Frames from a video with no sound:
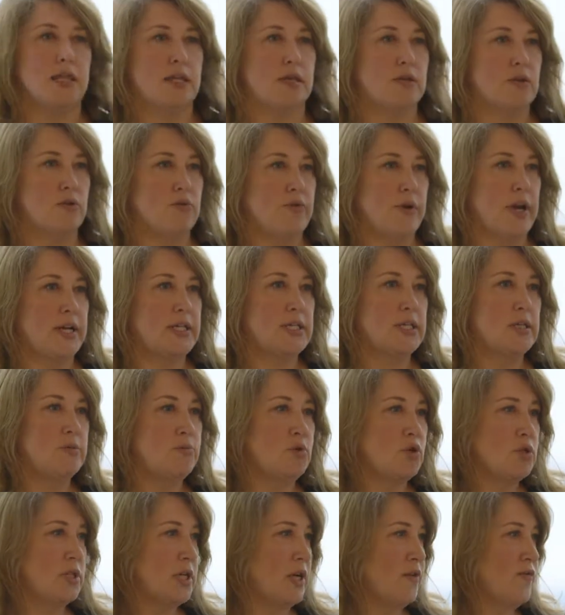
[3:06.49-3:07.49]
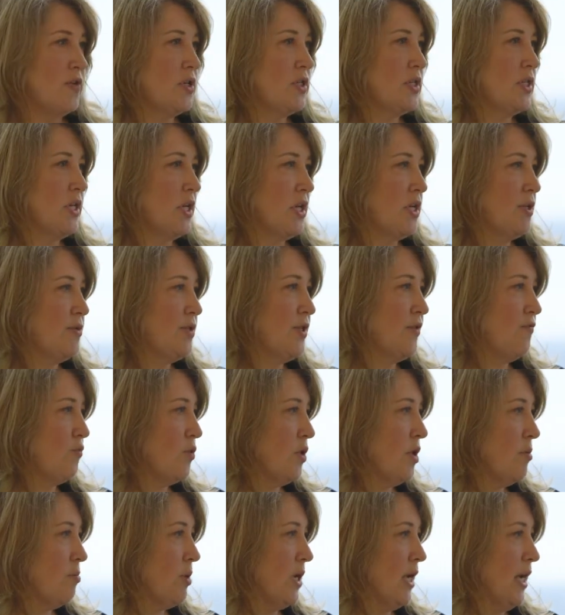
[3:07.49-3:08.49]
that creating a more diverse and inclusive
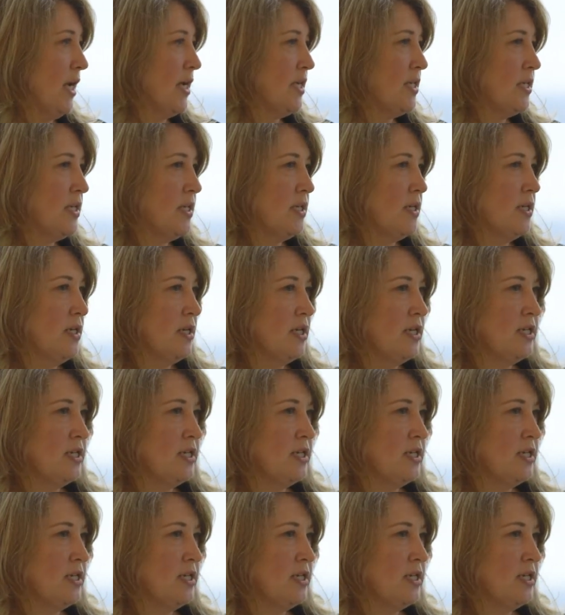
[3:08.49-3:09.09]
workplace